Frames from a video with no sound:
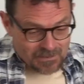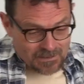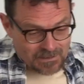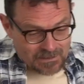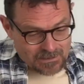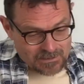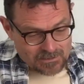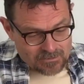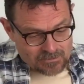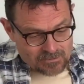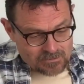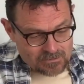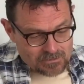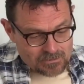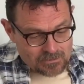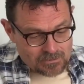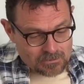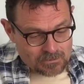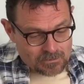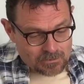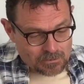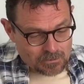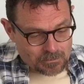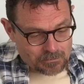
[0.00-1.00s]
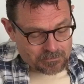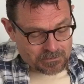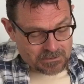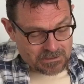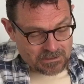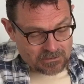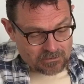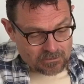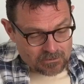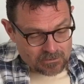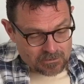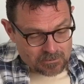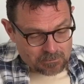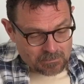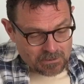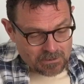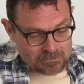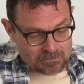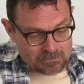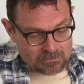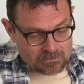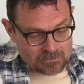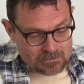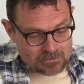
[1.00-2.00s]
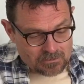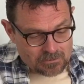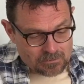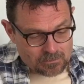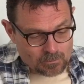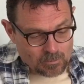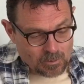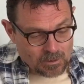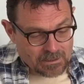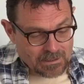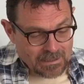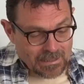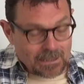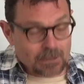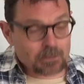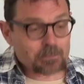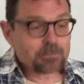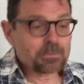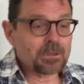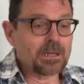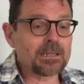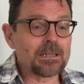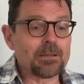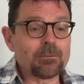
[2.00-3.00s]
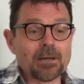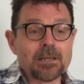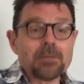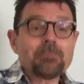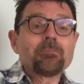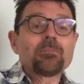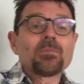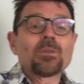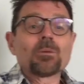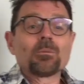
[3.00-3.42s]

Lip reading: He's not really doing much workout, but anyway,